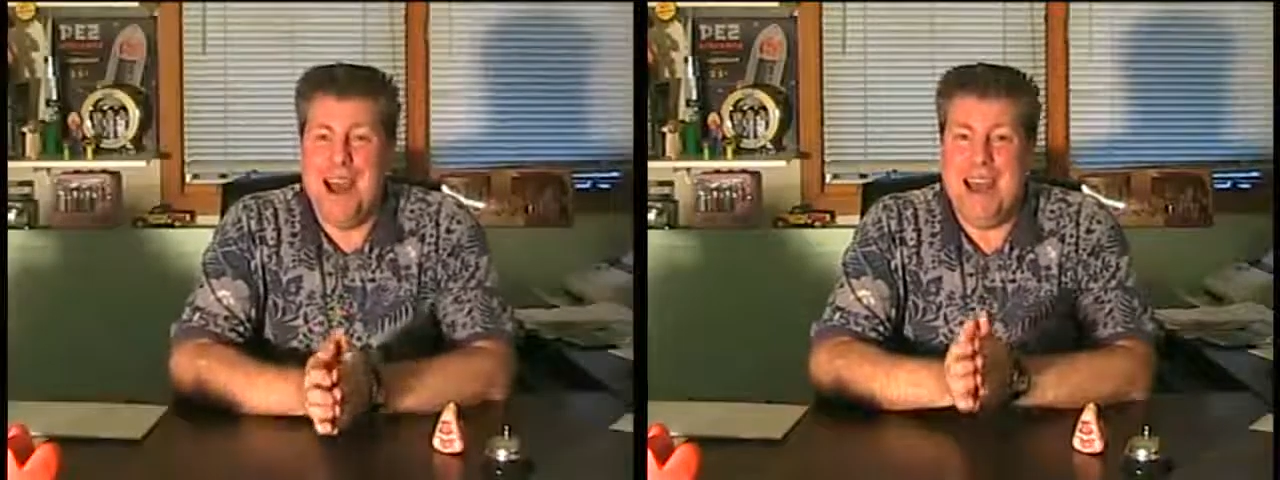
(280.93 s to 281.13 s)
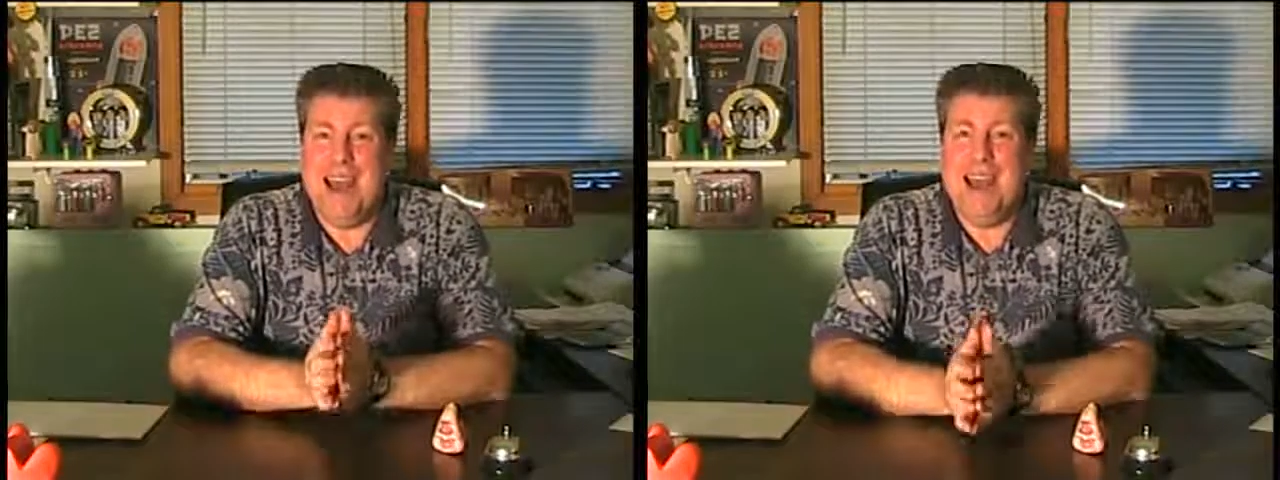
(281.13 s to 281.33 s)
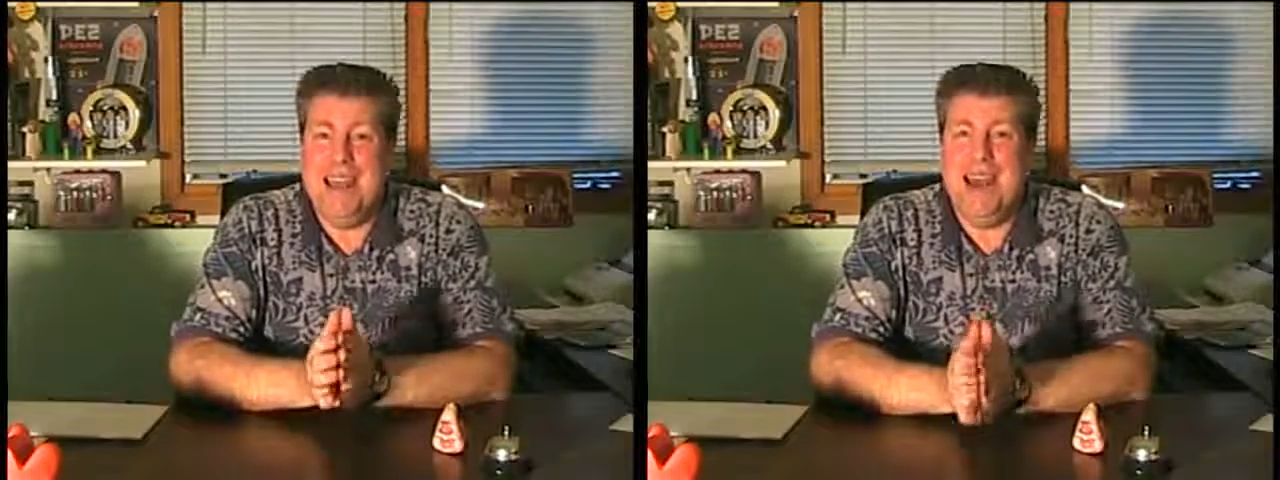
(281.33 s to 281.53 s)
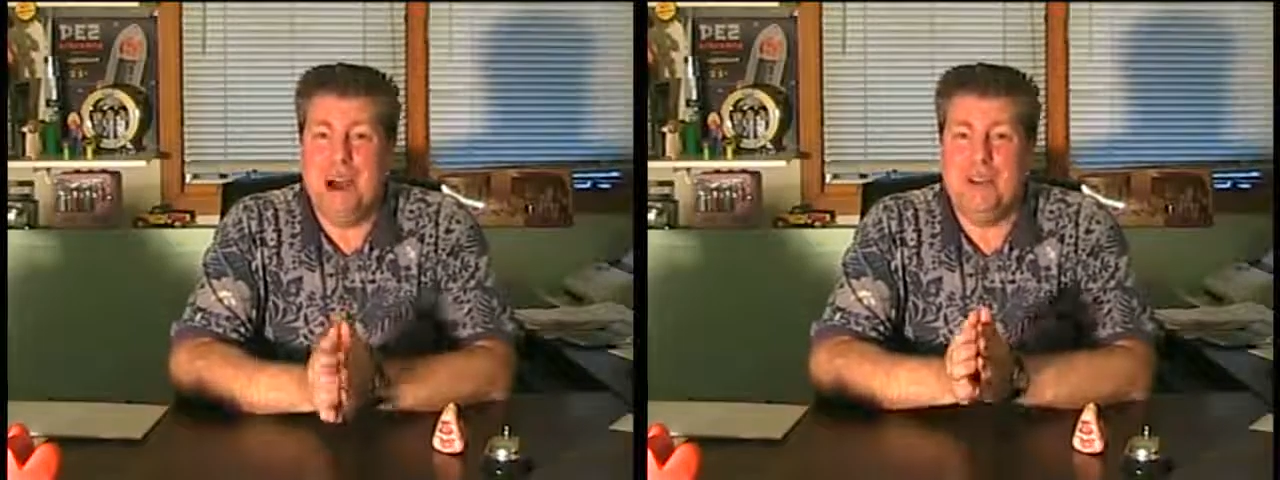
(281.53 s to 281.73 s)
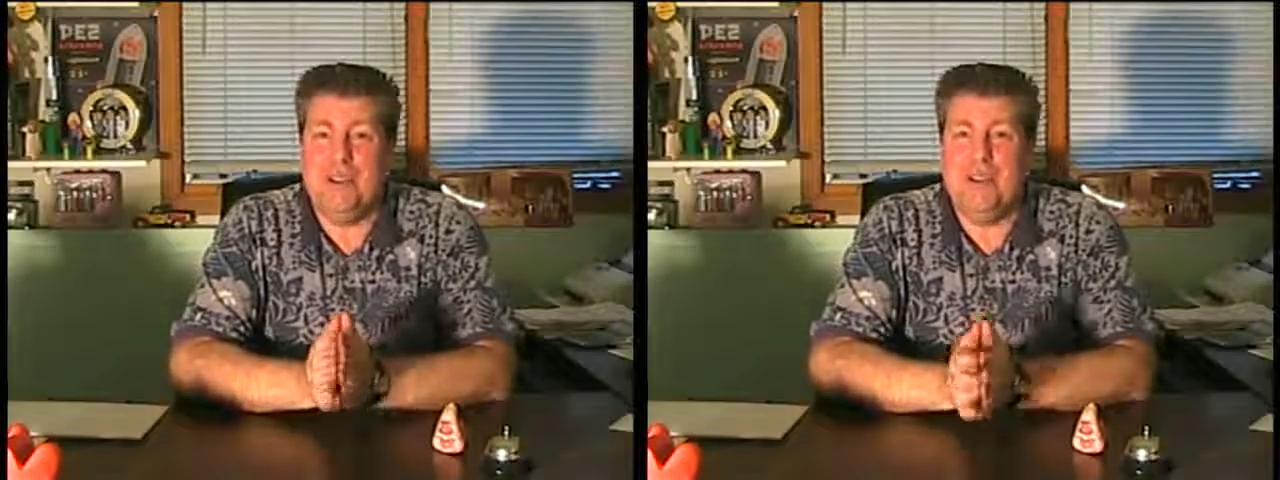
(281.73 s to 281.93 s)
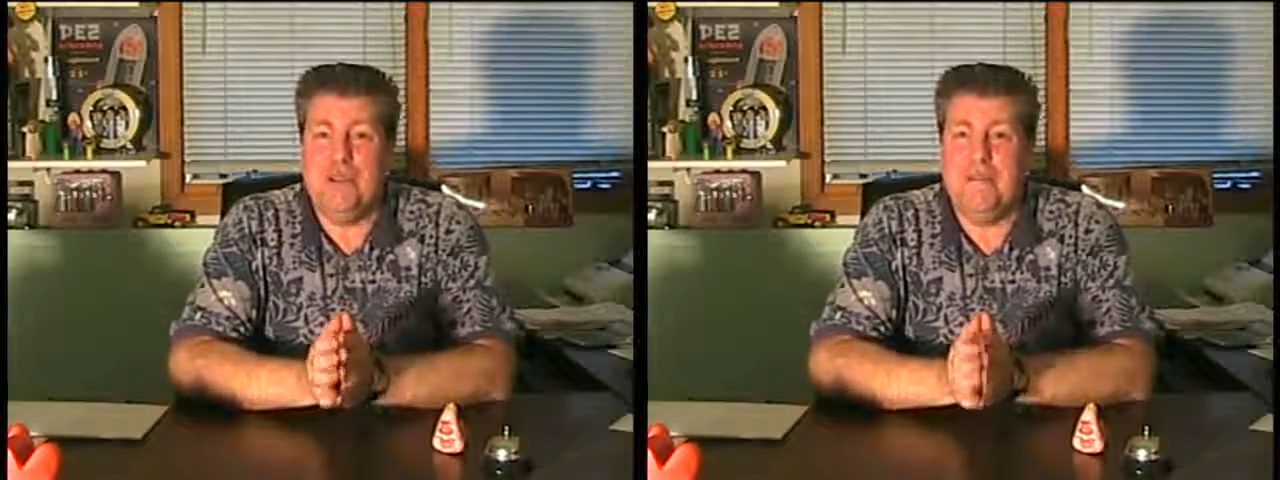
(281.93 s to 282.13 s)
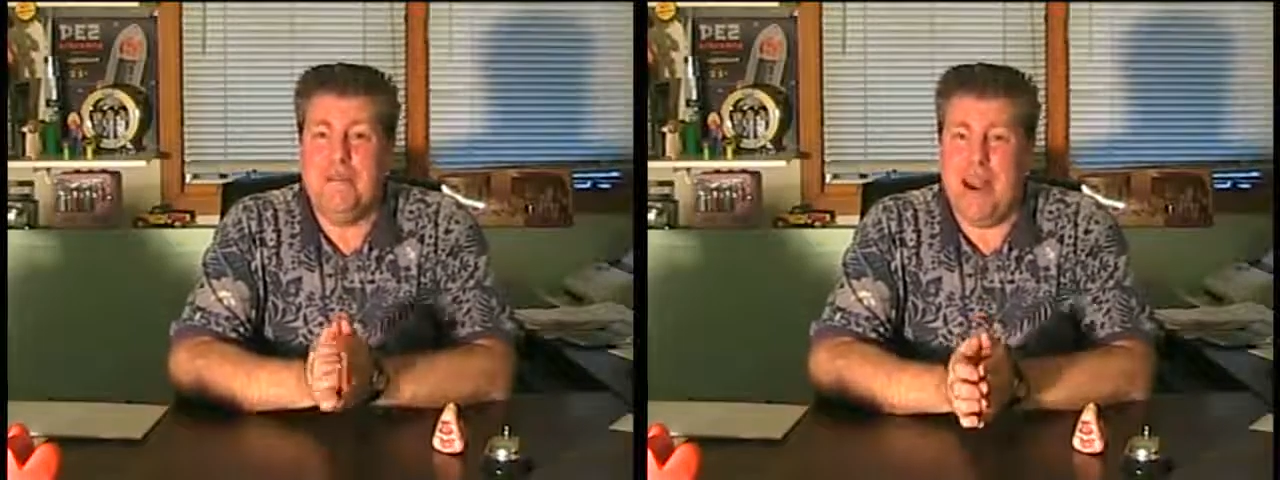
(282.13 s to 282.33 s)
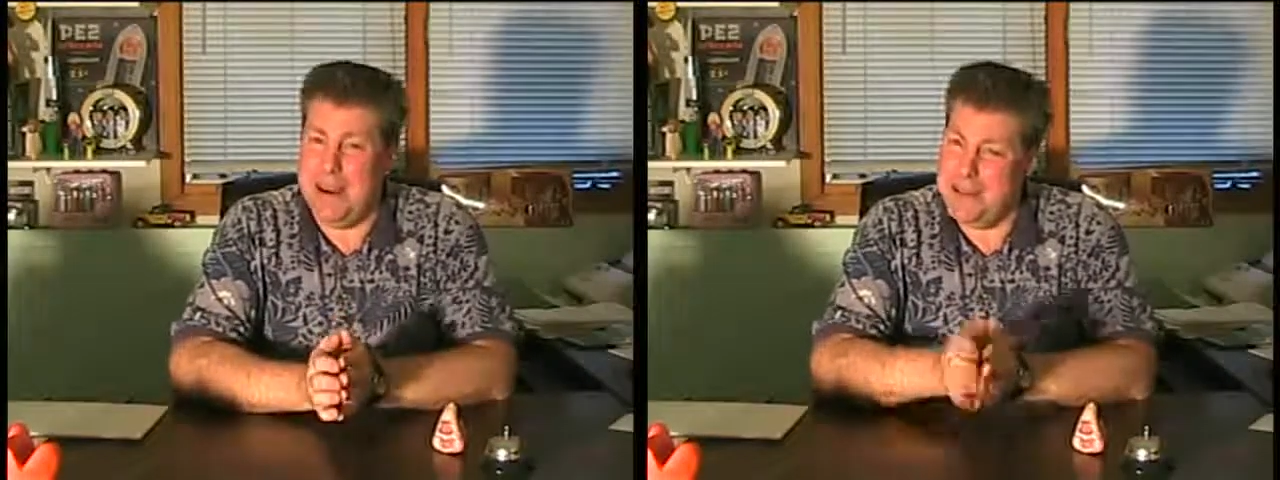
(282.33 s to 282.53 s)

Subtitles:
on any house that you could find.